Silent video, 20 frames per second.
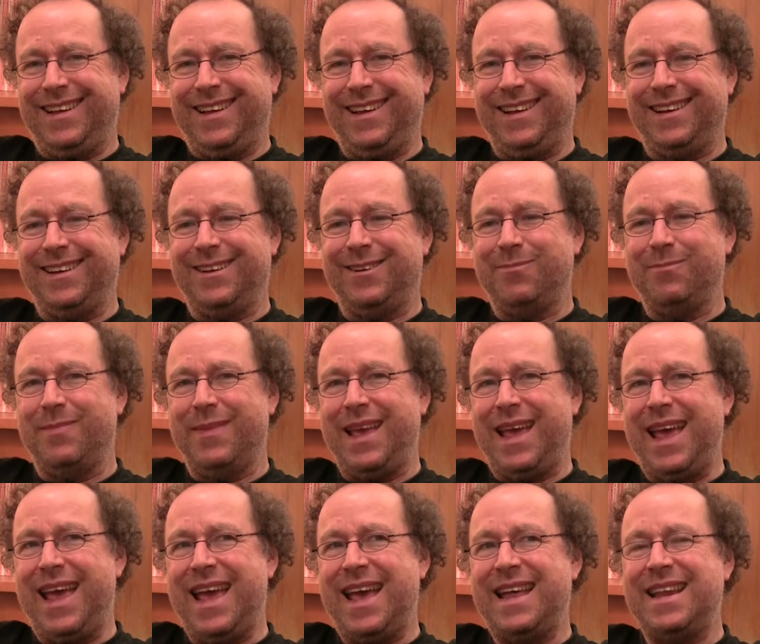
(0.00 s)
Um,
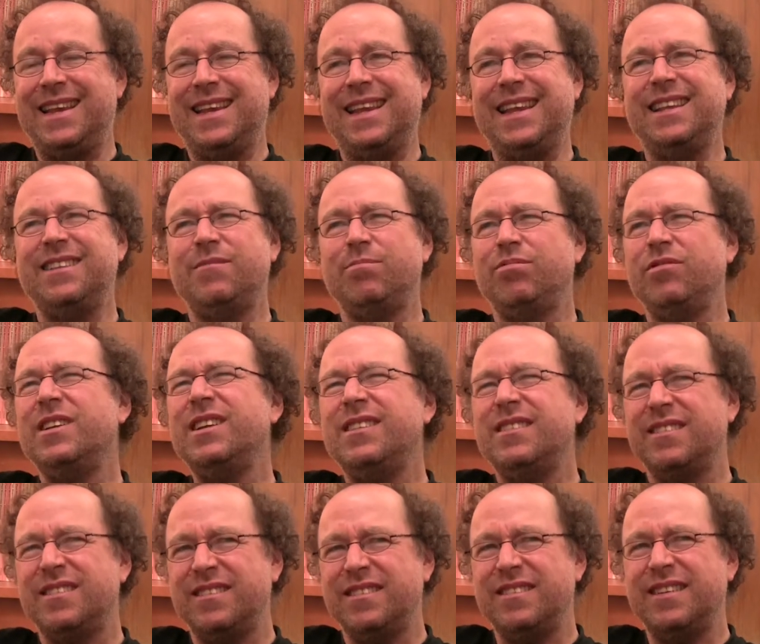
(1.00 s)
and it's pretty
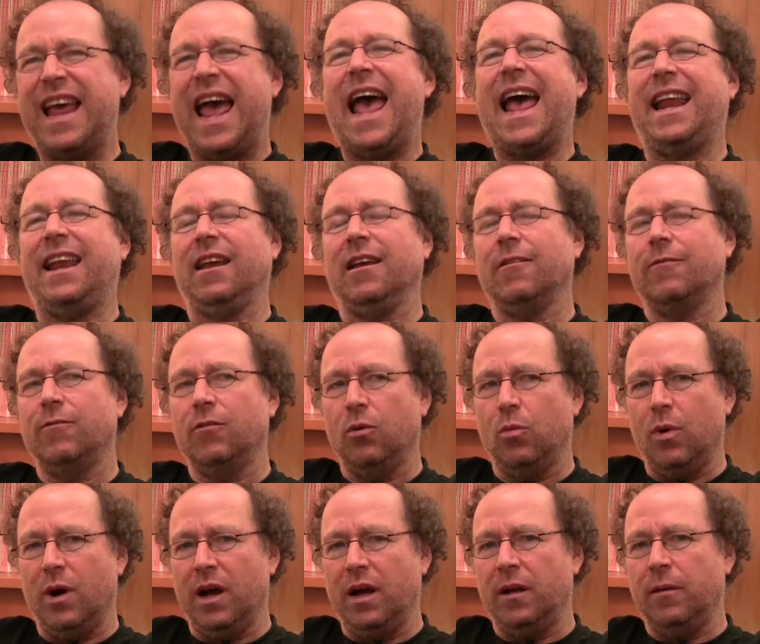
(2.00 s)
static for a
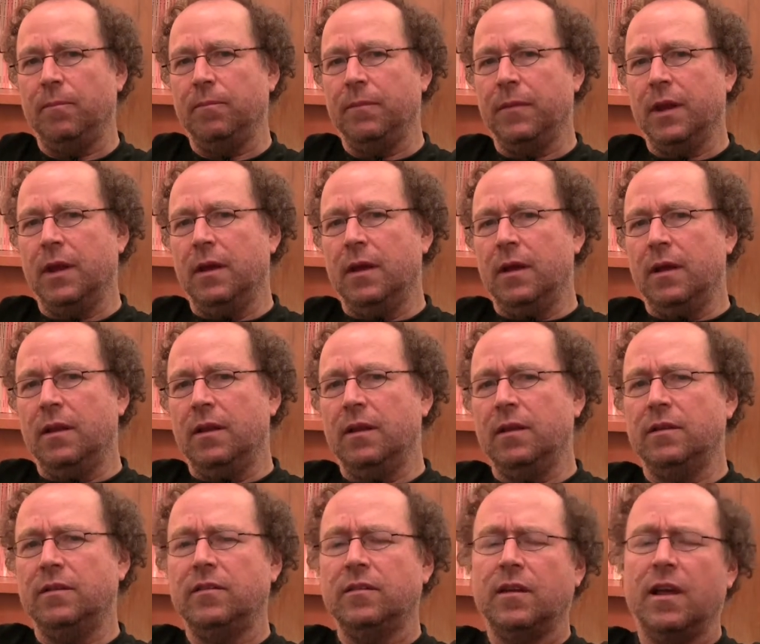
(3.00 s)
while.
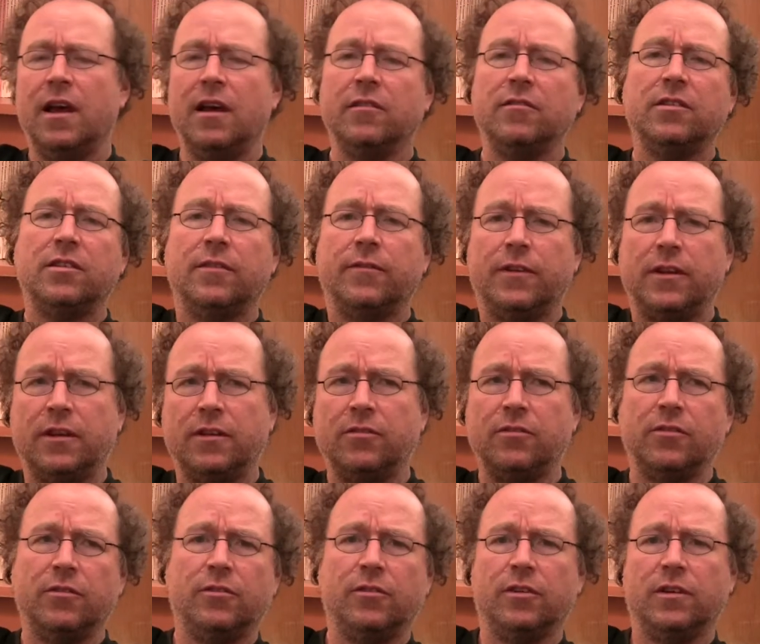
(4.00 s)
This Congress of
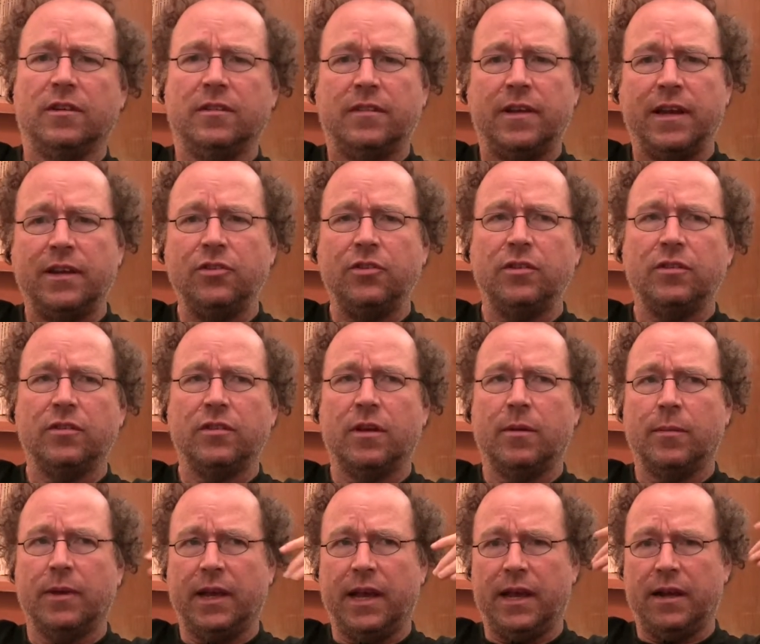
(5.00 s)
Industrial Organizations
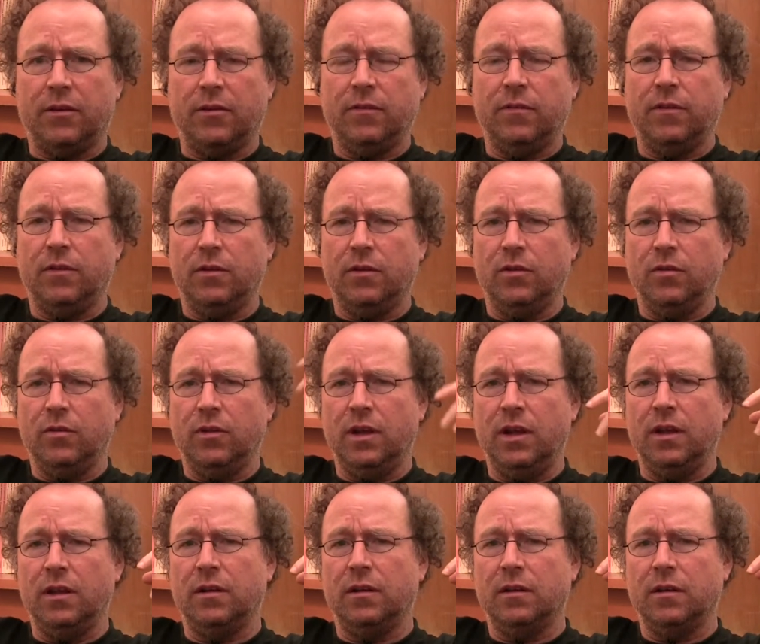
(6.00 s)
coming out of the New
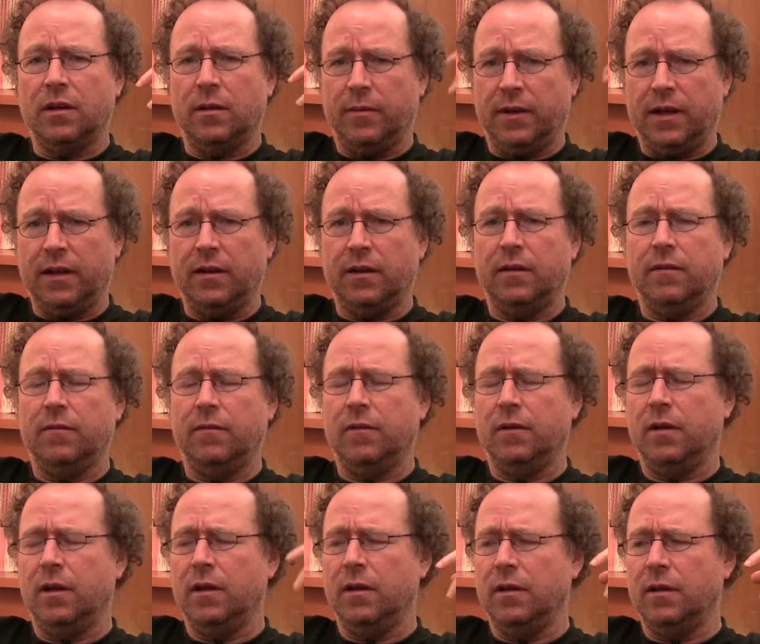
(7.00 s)
Deal, coming out
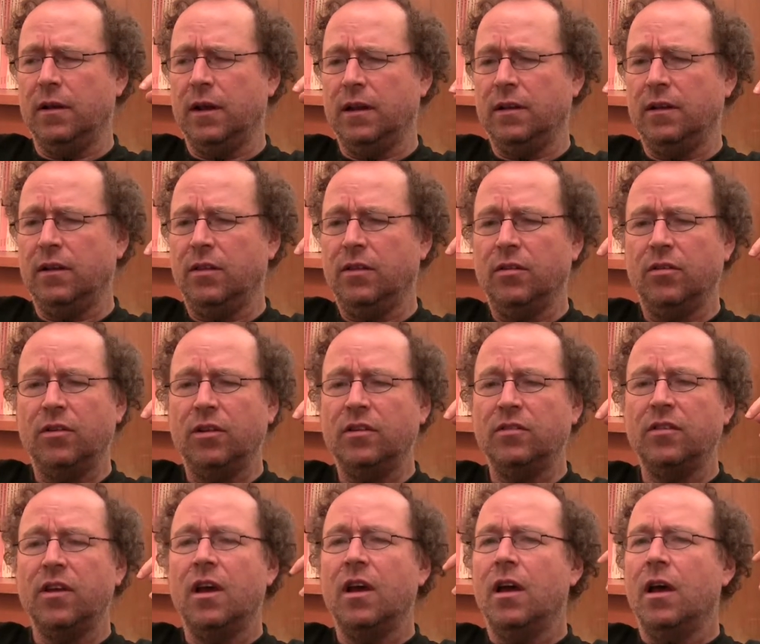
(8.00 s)
of the
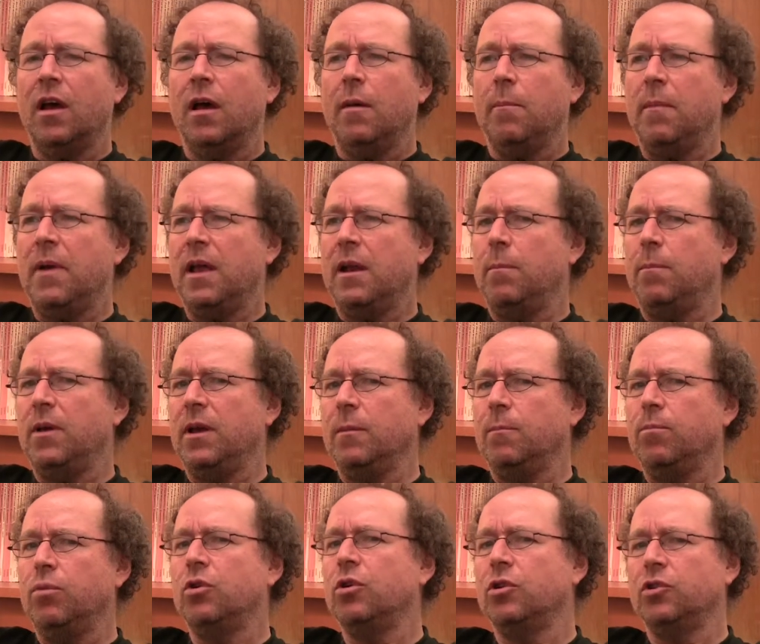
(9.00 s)
1930s, made a big
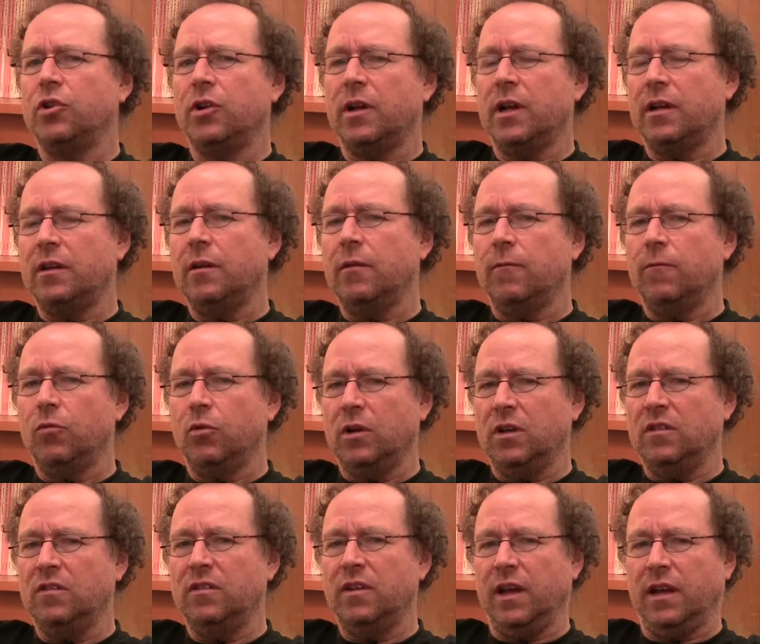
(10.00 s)
push in
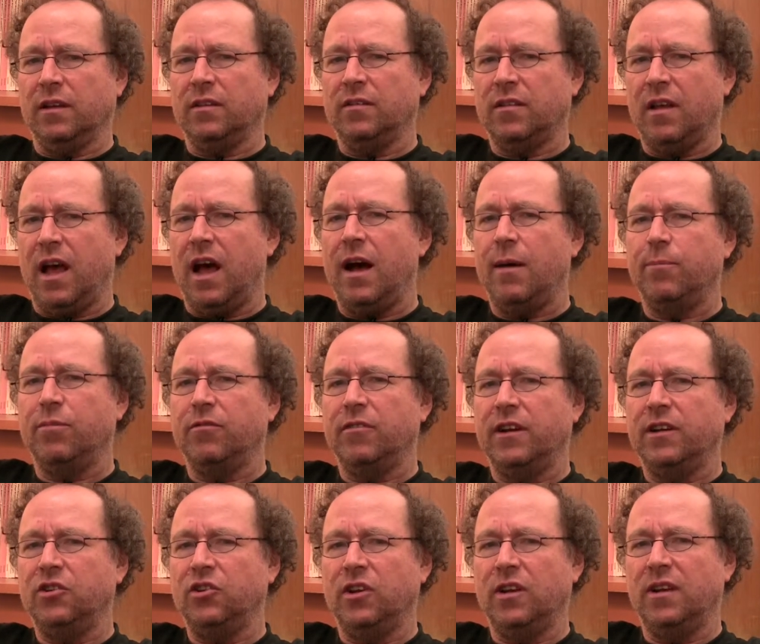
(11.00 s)
1946,
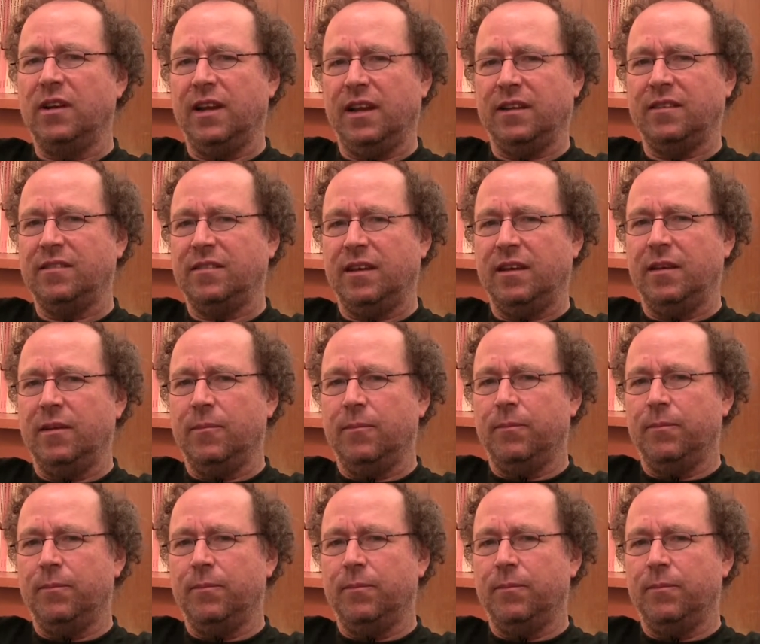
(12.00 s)
Operation Dixie.